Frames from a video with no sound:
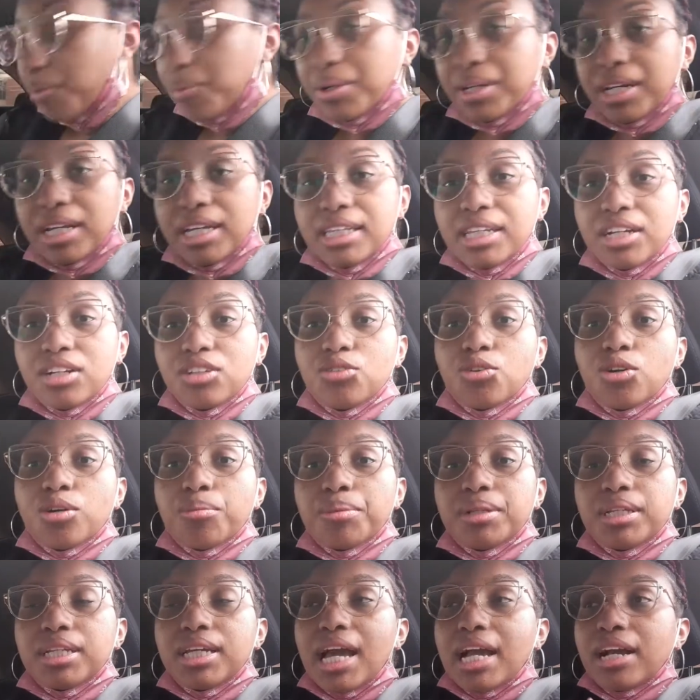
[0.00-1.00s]
went in there,
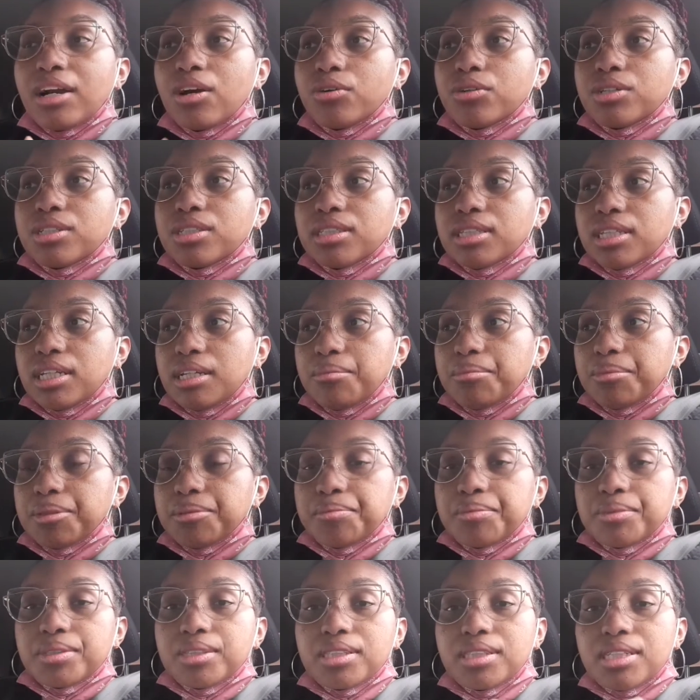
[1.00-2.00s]
normally I go to sleep.
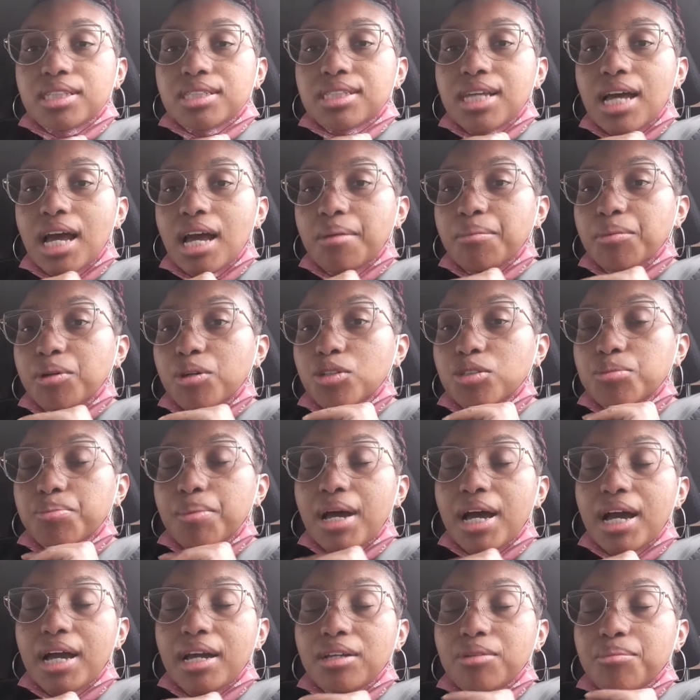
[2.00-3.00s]
The time goes
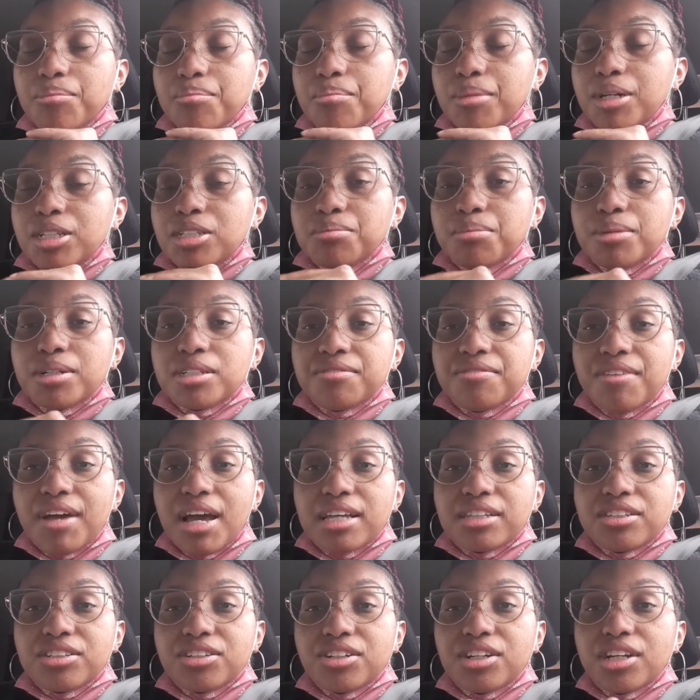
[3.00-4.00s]
by much, much
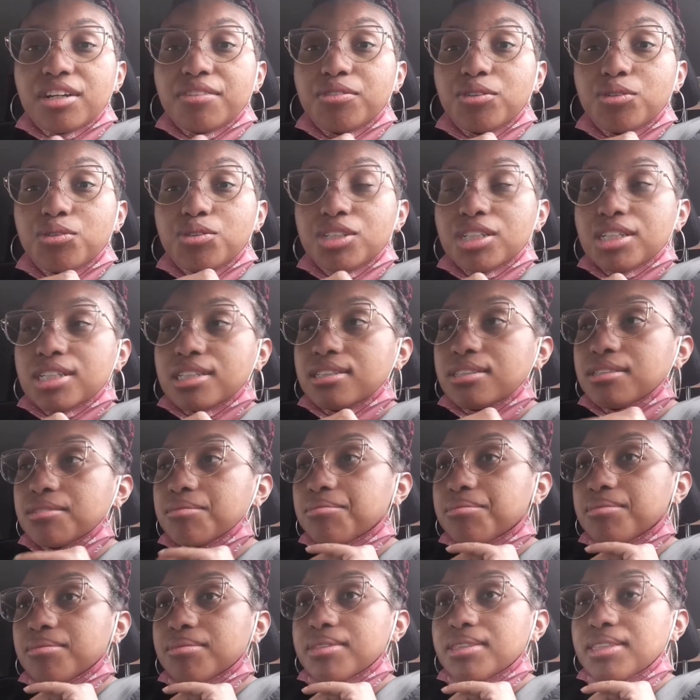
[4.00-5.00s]
faster if you just
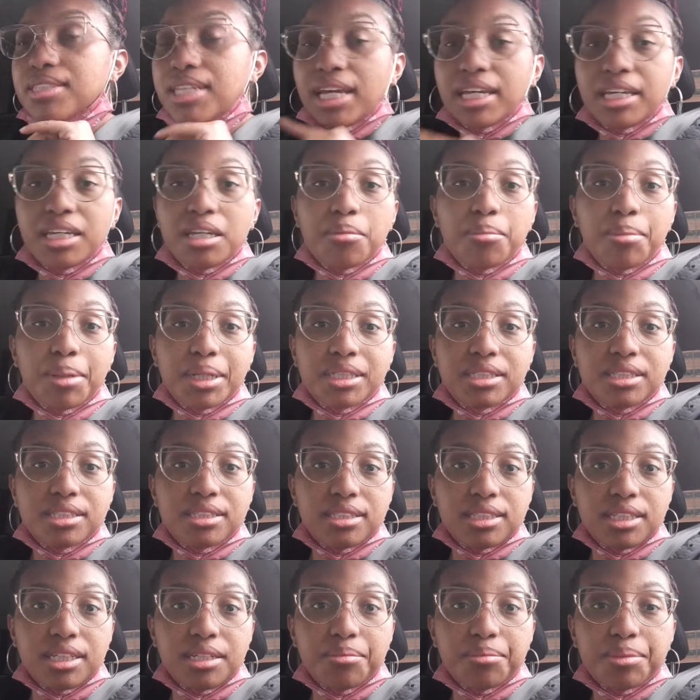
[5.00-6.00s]
take your butt to
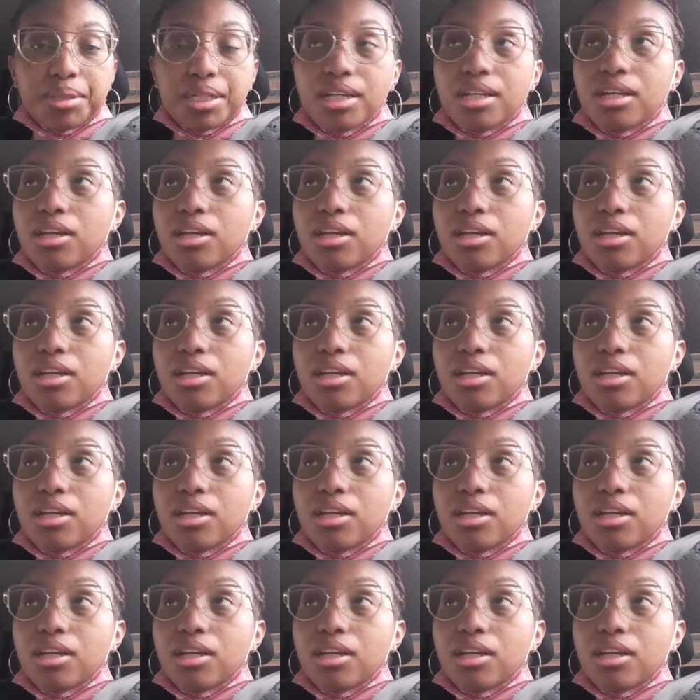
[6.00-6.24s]
sleep.